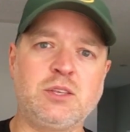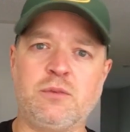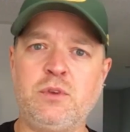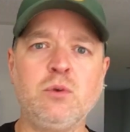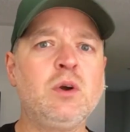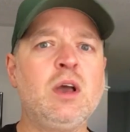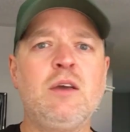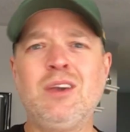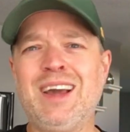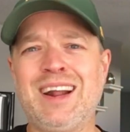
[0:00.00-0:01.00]
So if you
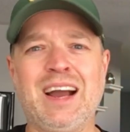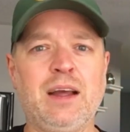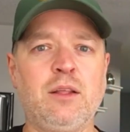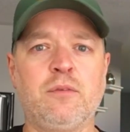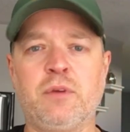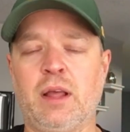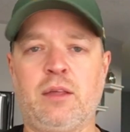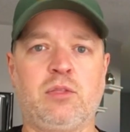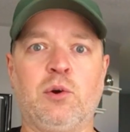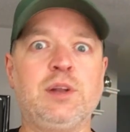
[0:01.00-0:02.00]
get a guy in there for
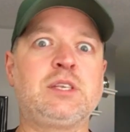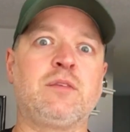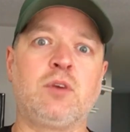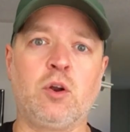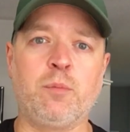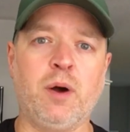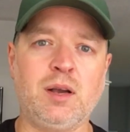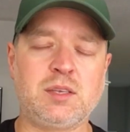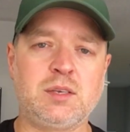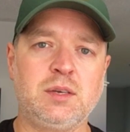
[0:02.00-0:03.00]
like
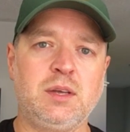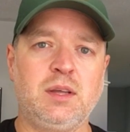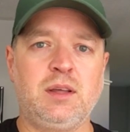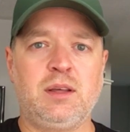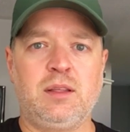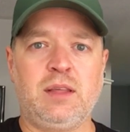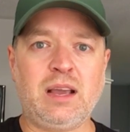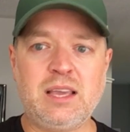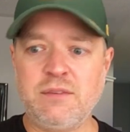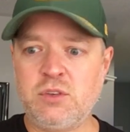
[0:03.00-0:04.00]
$3,700,
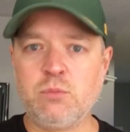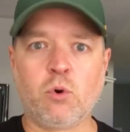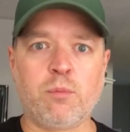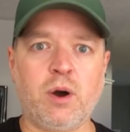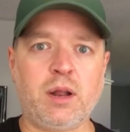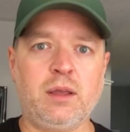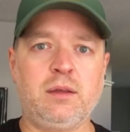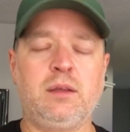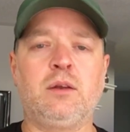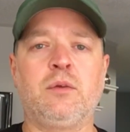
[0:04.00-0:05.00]
that gives you more money.
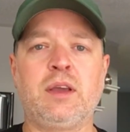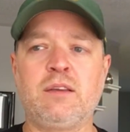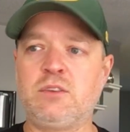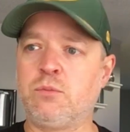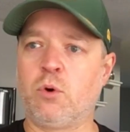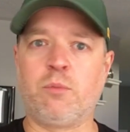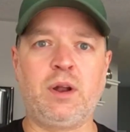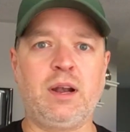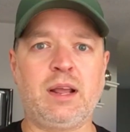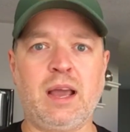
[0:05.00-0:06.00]
That gives you more
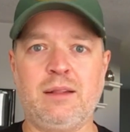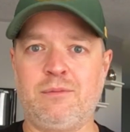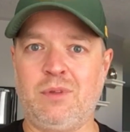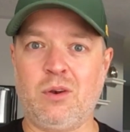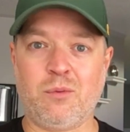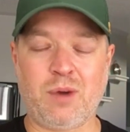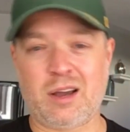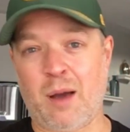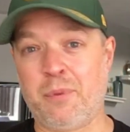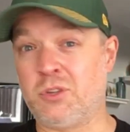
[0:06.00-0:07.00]
money to get, a
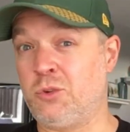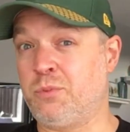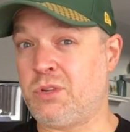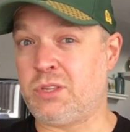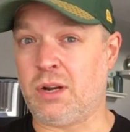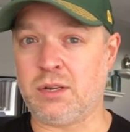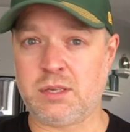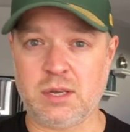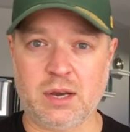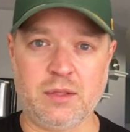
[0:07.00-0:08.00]
couple
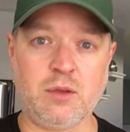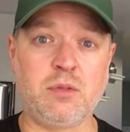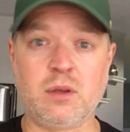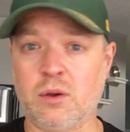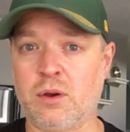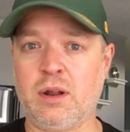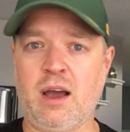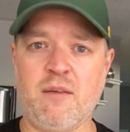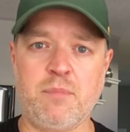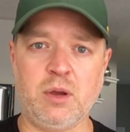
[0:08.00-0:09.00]
superstars that you think are going to
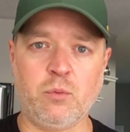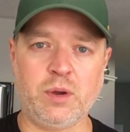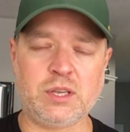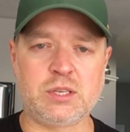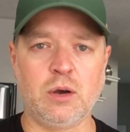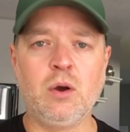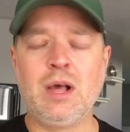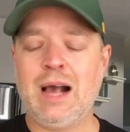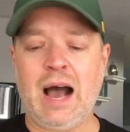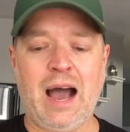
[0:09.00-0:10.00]
have big weeks. So
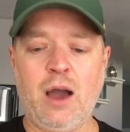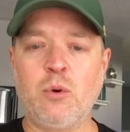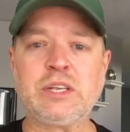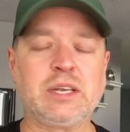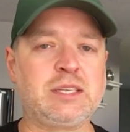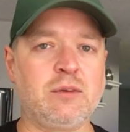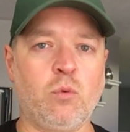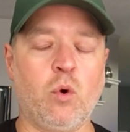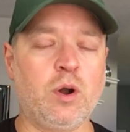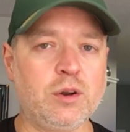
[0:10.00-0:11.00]
I always like to have
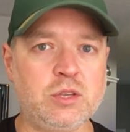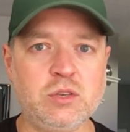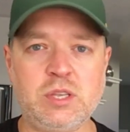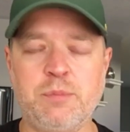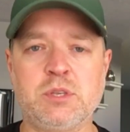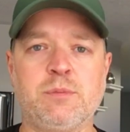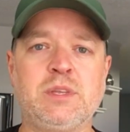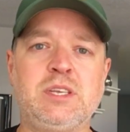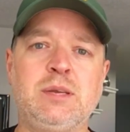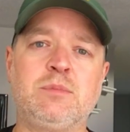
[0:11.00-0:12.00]
1 or 2 sleepers on my
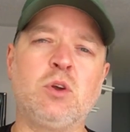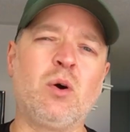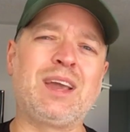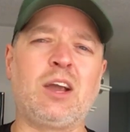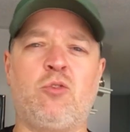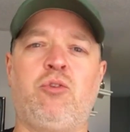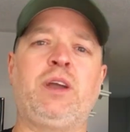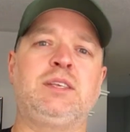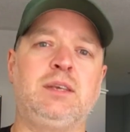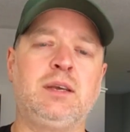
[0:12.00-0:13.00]
team. Don't get
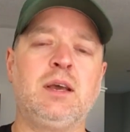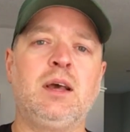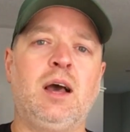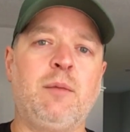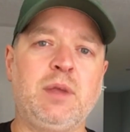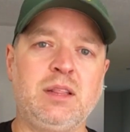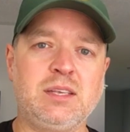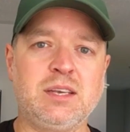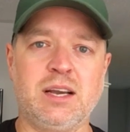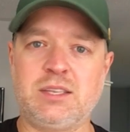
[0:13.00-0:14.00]
crazy. I mean,
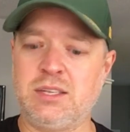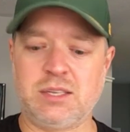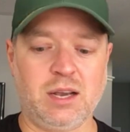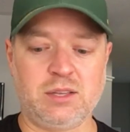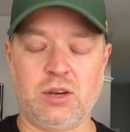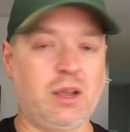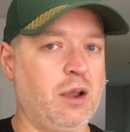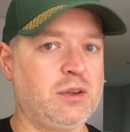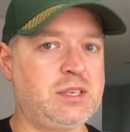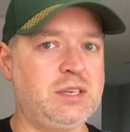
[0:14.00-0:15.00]
these guys aren't
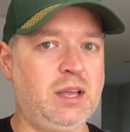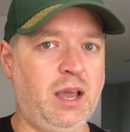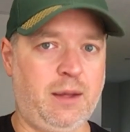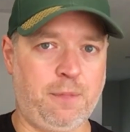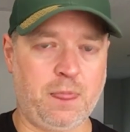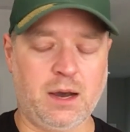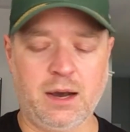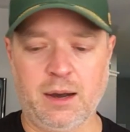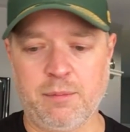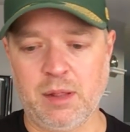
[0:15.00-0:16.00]
guaranteed to hit.
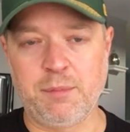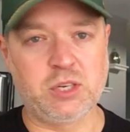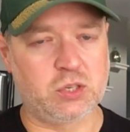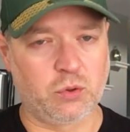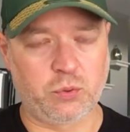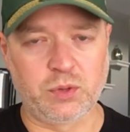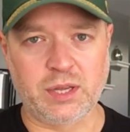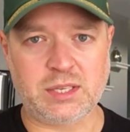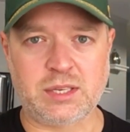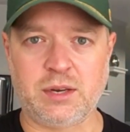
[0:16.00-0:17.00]
But let me just go through a
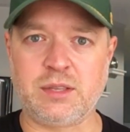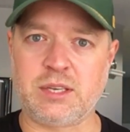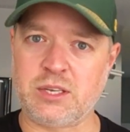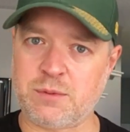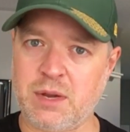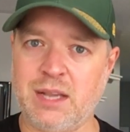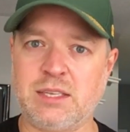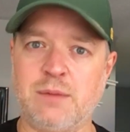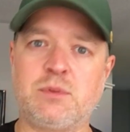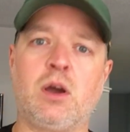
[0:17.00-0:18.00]
list here and tell you some guys
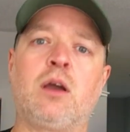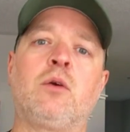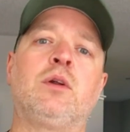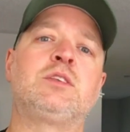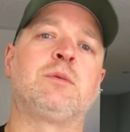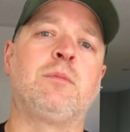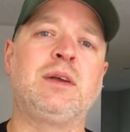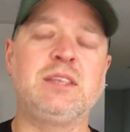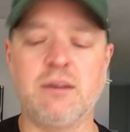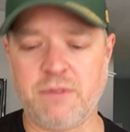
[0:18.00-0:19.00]
that I'm targeting on some of
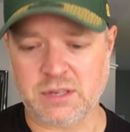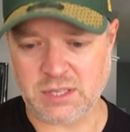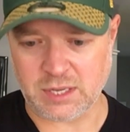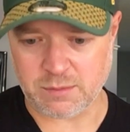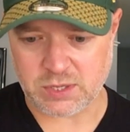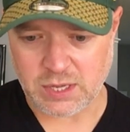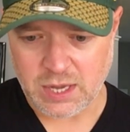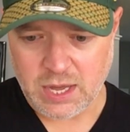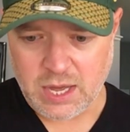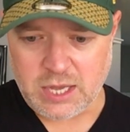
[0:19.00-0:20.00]
my DFS teams.
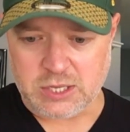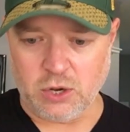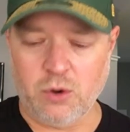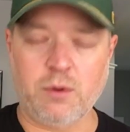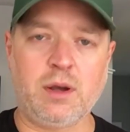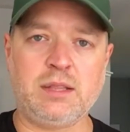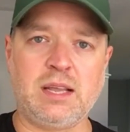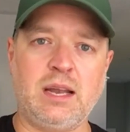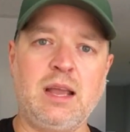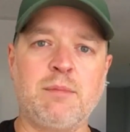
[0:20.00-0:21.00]
So
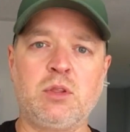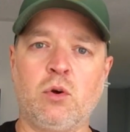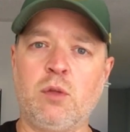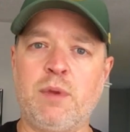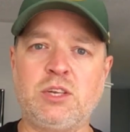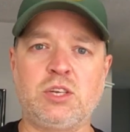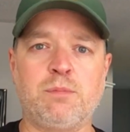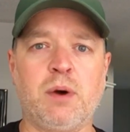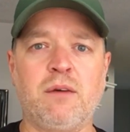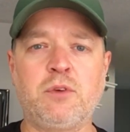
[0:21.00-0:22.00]
Danny Amendola mentioned
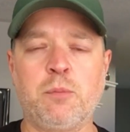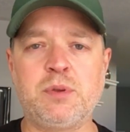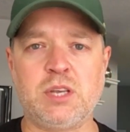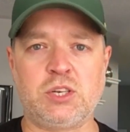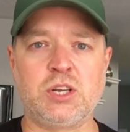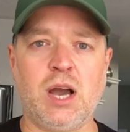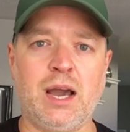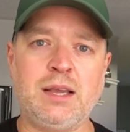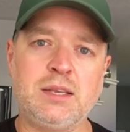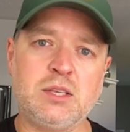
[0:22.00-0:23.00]
above, good possession
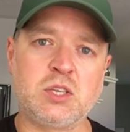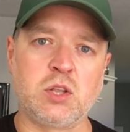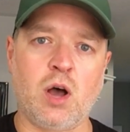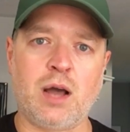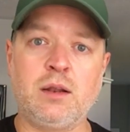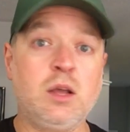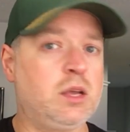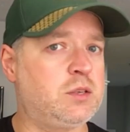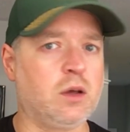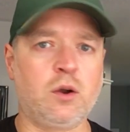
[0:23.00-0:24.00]
guy, slot.
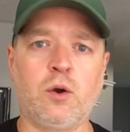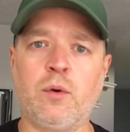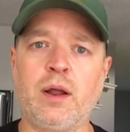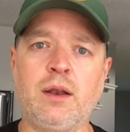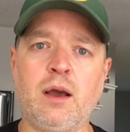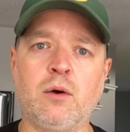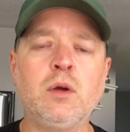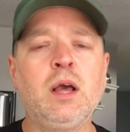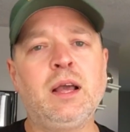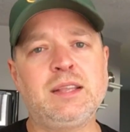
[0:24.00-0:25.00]
He's not hurt right
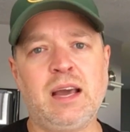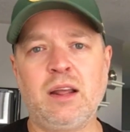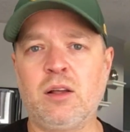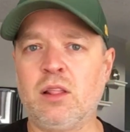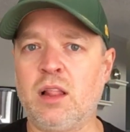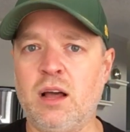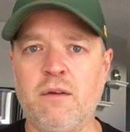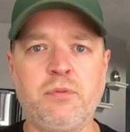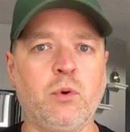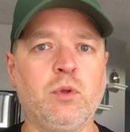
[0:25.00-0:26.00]
now. Tannehill
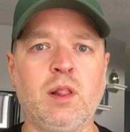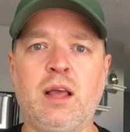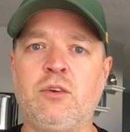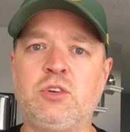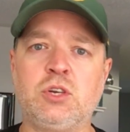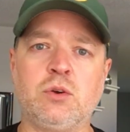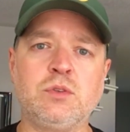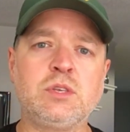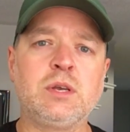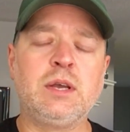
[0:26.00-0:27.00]
love throwing Landry
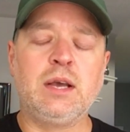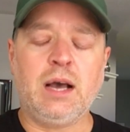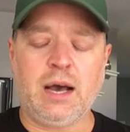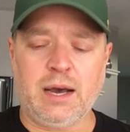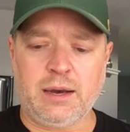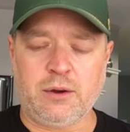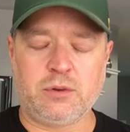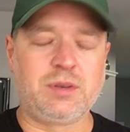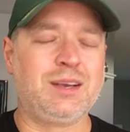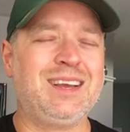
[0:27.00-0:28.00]
Jones, or
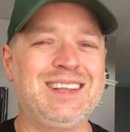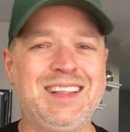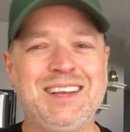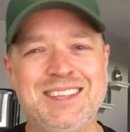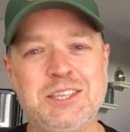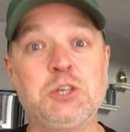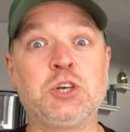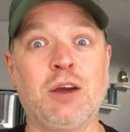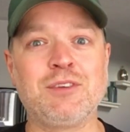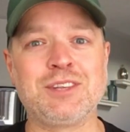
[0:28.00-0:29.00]
to
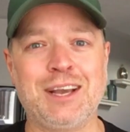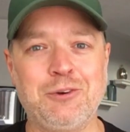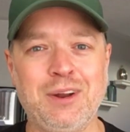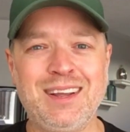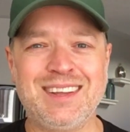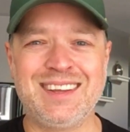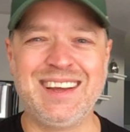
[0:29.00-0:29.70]
Jarvis Landry.